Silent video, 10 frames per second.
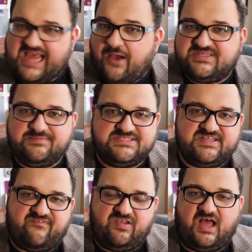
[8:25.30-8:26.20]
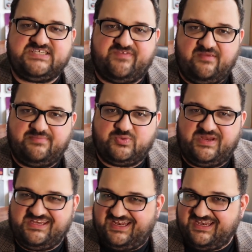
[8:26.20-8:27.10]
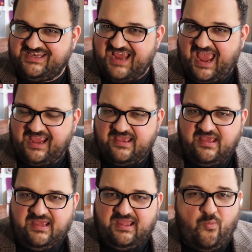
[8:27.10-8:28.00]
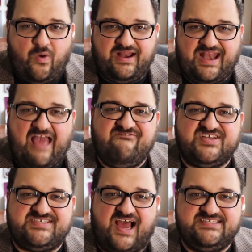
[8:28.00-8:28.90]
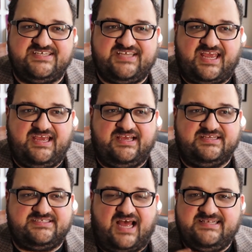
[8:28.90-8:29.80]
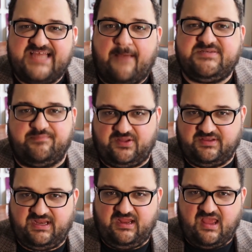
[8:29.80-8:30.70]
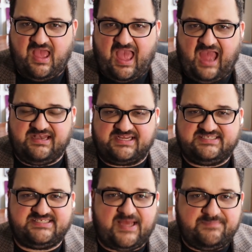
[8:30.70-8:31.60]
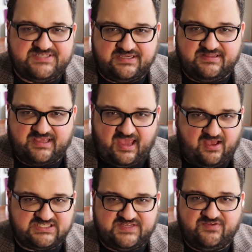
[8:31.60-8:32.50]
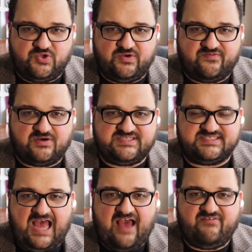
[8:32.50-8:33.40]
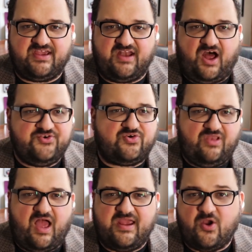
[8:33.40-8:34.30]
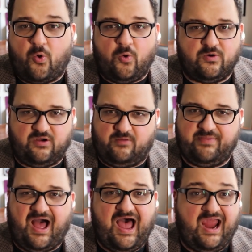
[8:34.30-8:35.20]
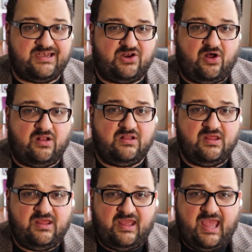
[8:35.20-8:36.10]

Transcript: Taoism is the philosophy between yin and yang, and what it emphasizes is adaptability and accepting the chaos of the universe as having an underlying order behind it all,